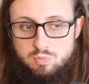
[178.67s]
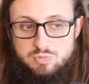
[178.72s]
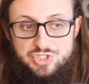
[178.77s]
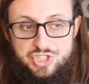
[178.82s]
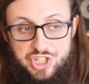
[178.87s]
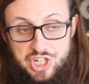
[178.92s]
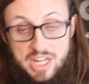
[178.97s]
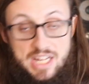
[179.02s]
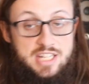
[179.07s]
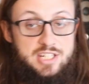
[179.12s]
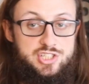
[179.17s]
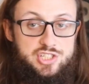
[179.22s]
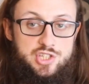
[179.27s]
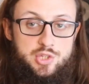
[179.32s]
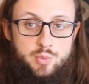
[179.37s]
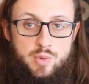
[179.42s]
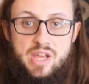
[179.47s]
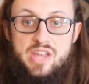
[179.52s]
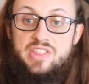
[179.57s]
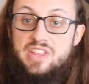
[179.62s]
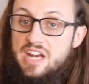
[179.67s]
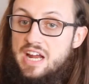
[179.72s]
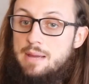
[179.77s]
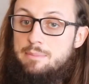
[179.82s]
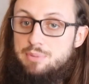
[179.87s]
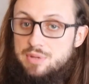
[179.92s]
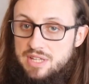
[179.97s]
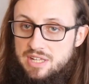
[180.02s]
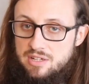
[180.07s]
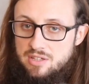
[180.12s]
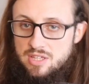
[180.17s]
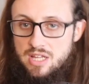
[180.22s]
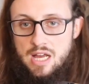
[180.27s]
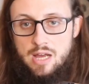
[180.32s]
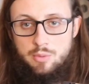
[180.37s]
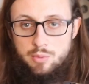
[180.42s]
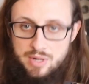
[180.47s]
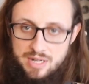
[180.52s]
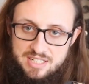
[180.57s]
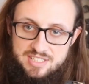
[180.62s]
changed the way that I played a
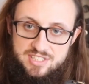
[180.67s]
lot when I